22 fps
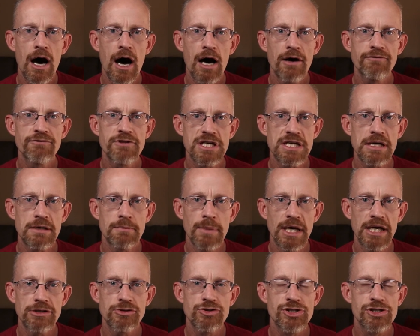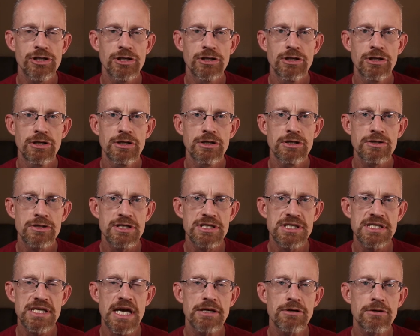of the image,
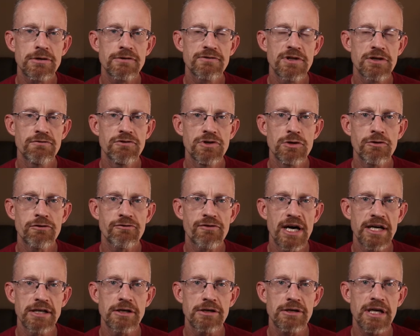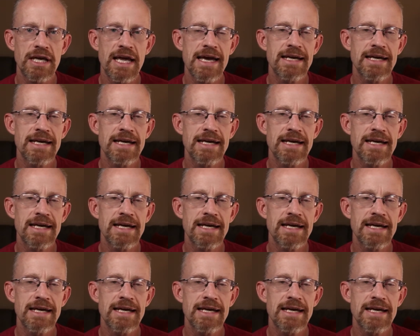the center of the viewfinder.